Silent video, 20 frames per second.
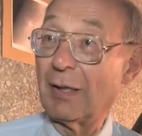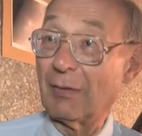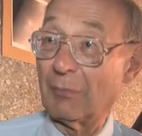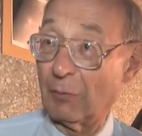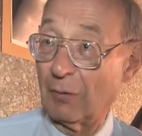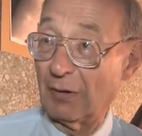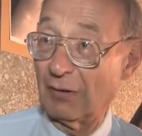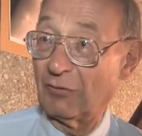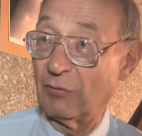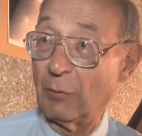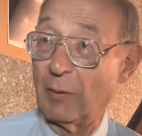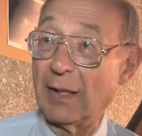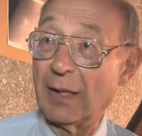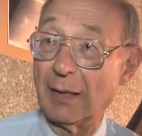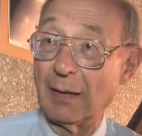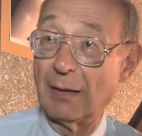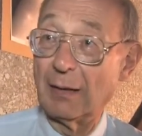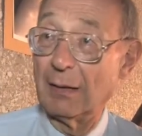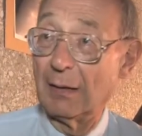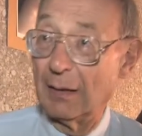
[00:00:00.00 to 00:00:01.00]
networks. We
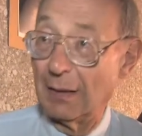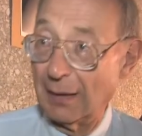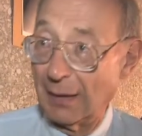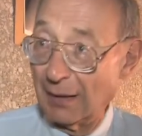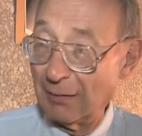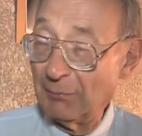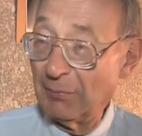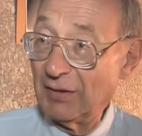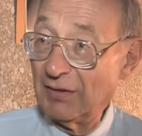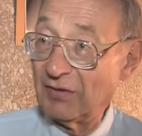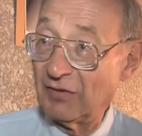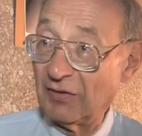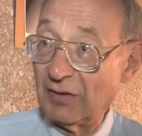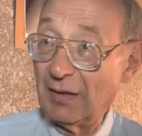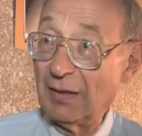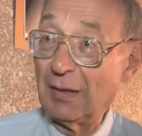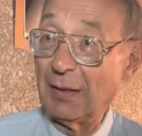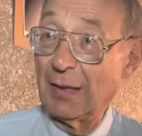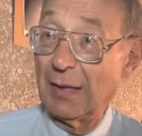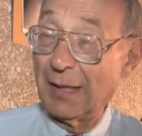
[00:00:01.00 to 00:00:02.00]
had
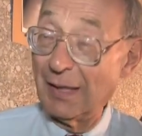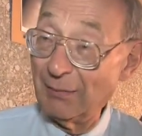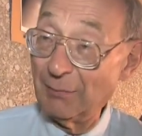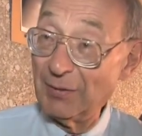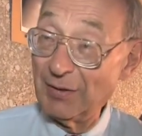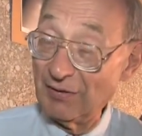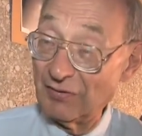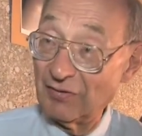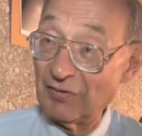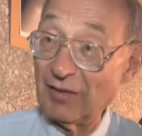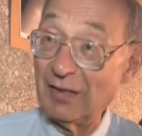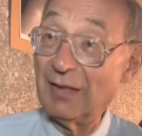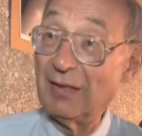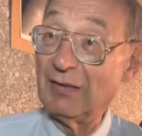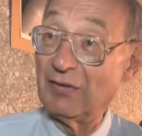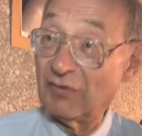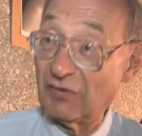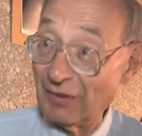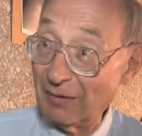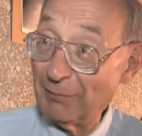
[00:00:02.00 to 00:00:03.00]
NBC, ABC,
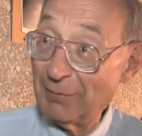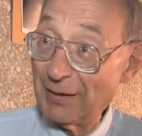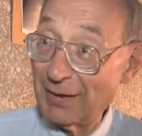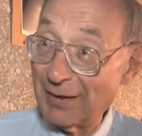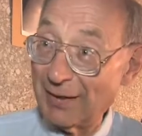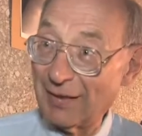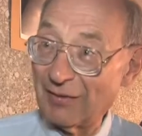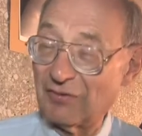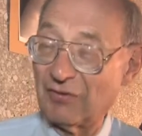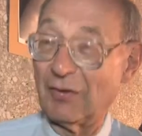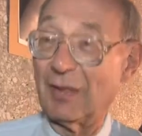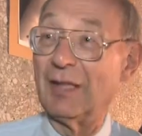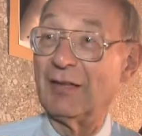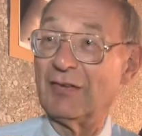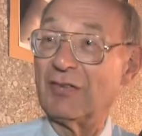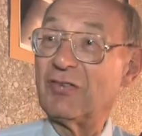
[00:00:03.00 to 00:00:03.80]
CBS, and